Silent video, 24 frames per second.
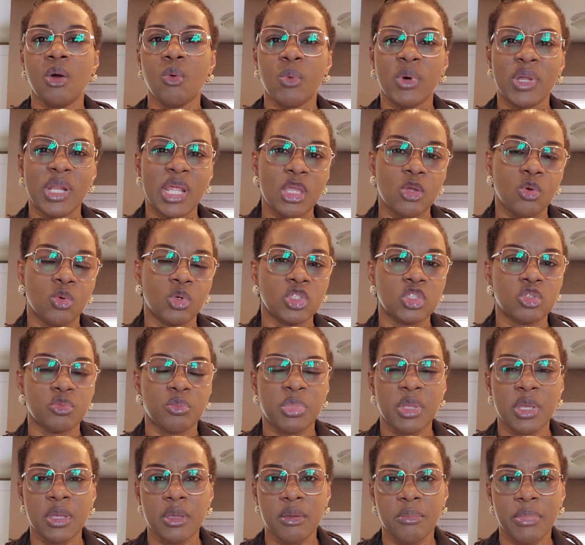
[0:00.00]
whether you want to
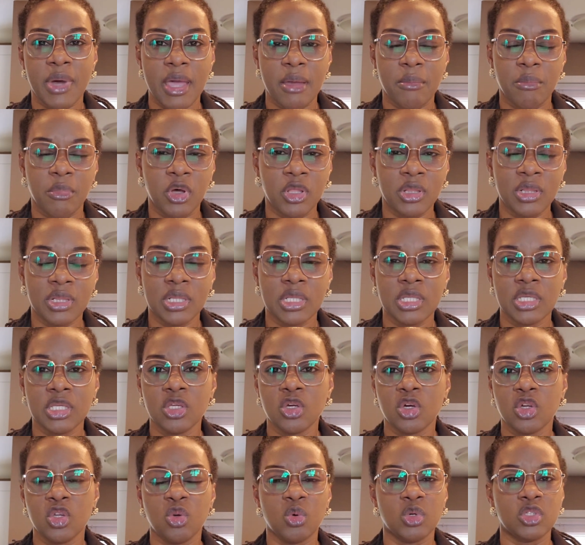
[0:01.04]
pay bi-monthly
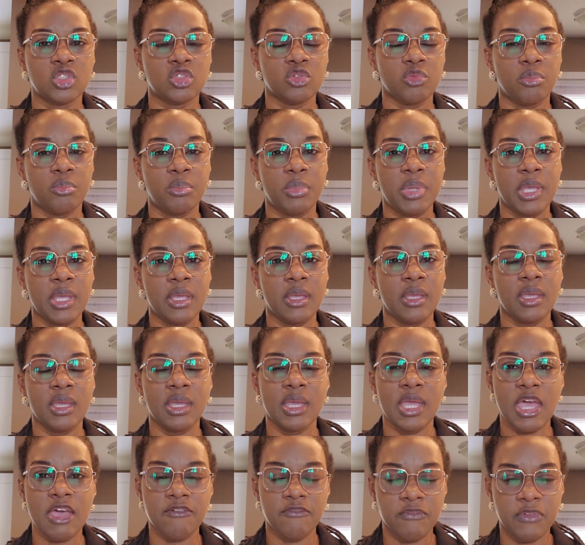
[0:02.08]
or you want to
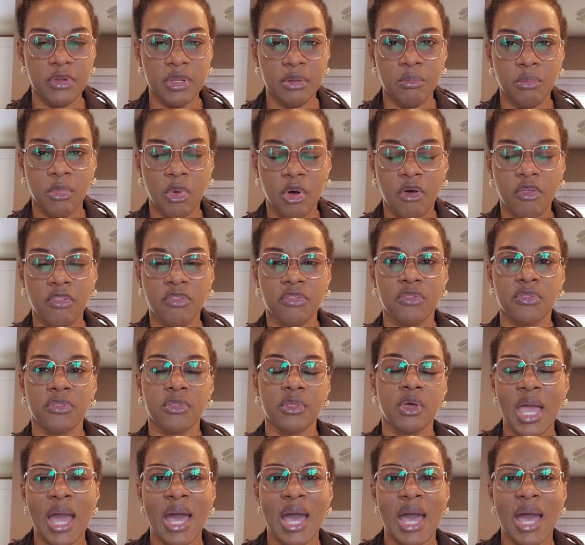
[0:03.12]
pay every month.